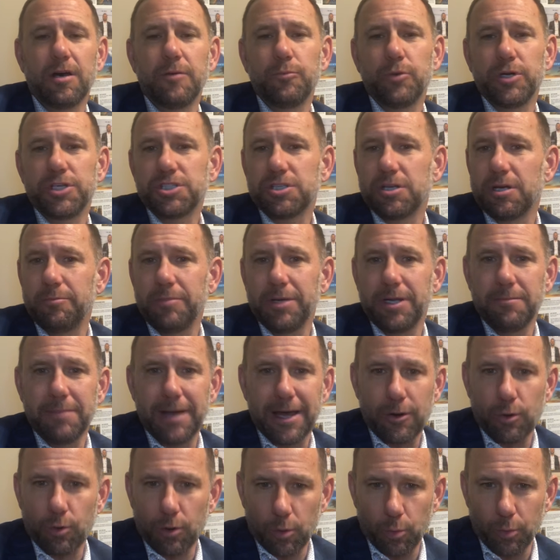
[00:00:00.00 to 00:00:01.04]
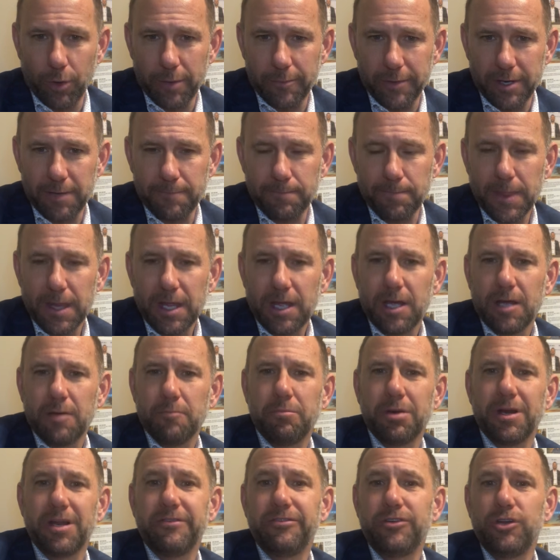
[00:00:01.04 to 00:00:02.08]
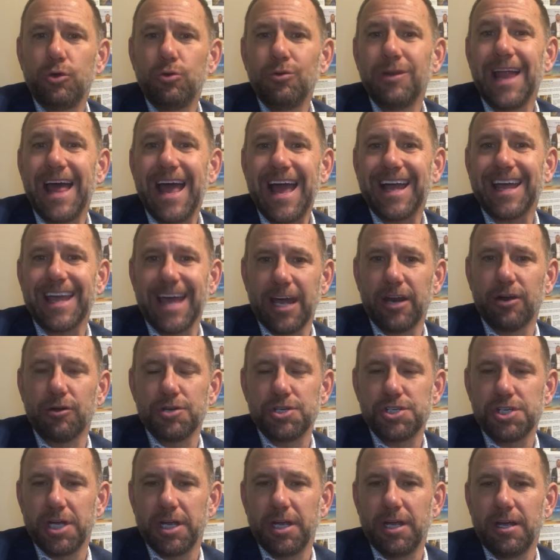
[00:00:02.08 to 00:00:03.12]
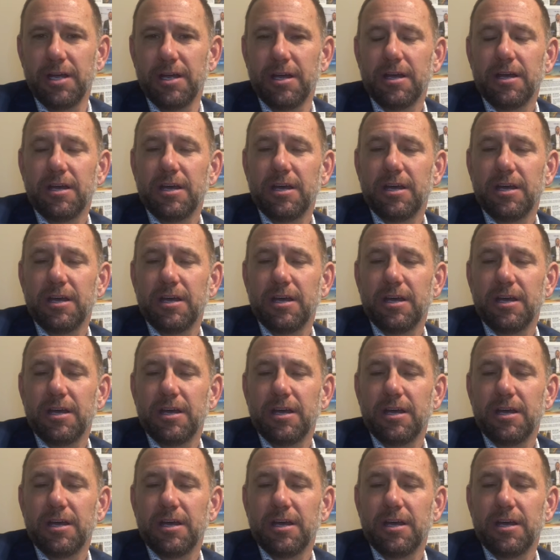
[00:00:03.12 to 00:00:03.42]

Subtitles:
which could be men or women, but if you lack energy,